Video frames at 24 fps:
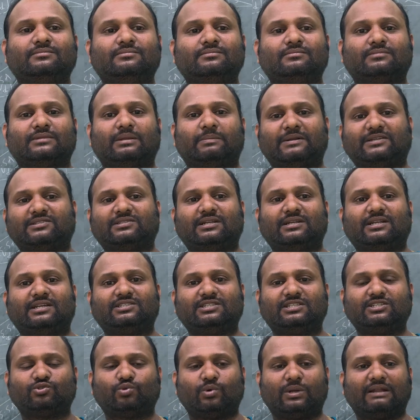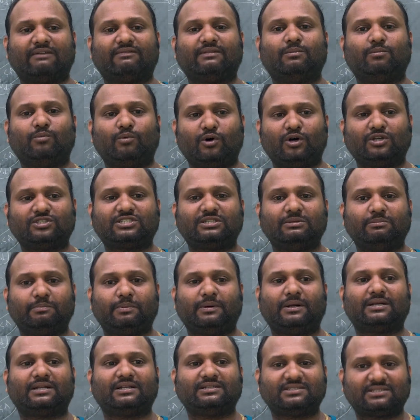The presentation is one of the most
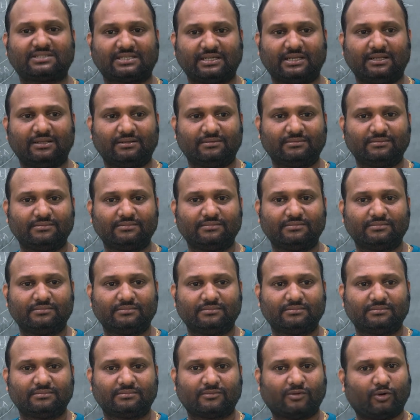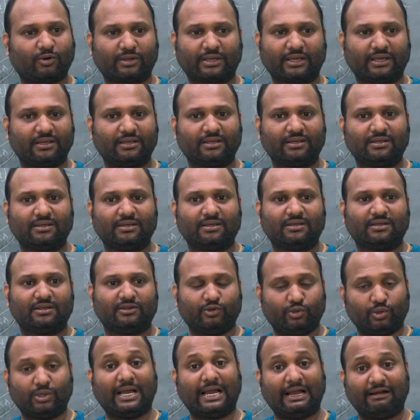important skills. Okay,
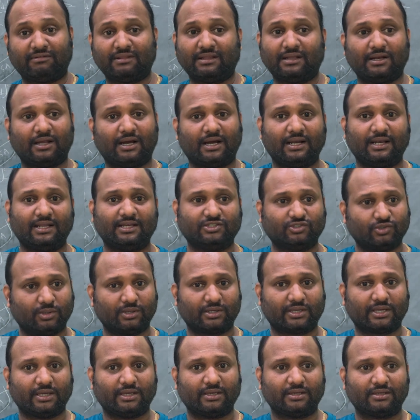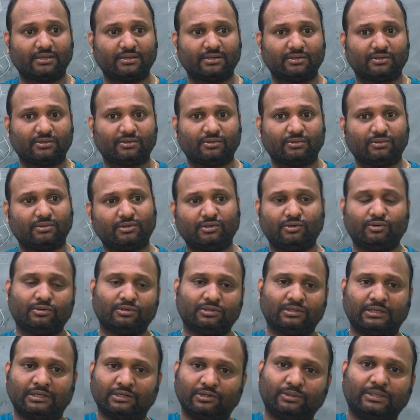you have the knowledge, okay,
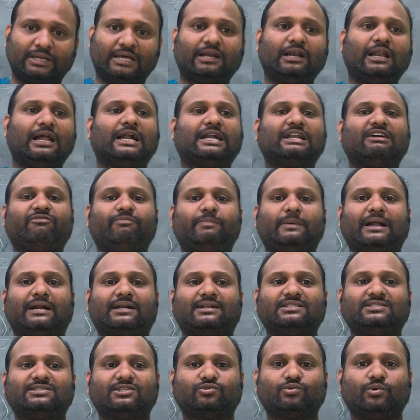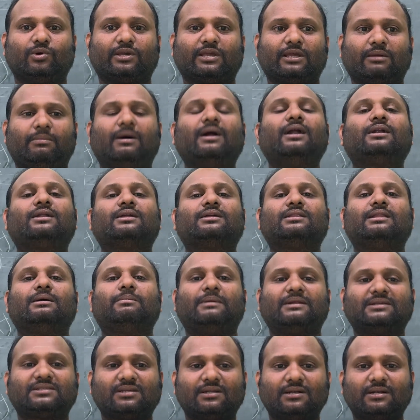you done lot of practices, okay, but the
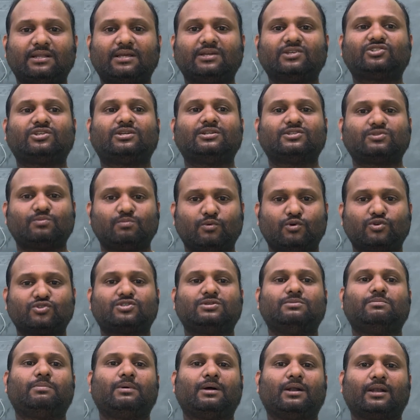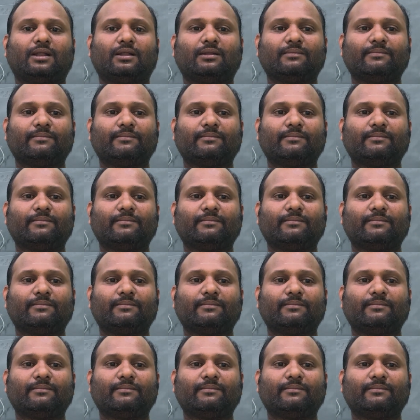presentation is most important.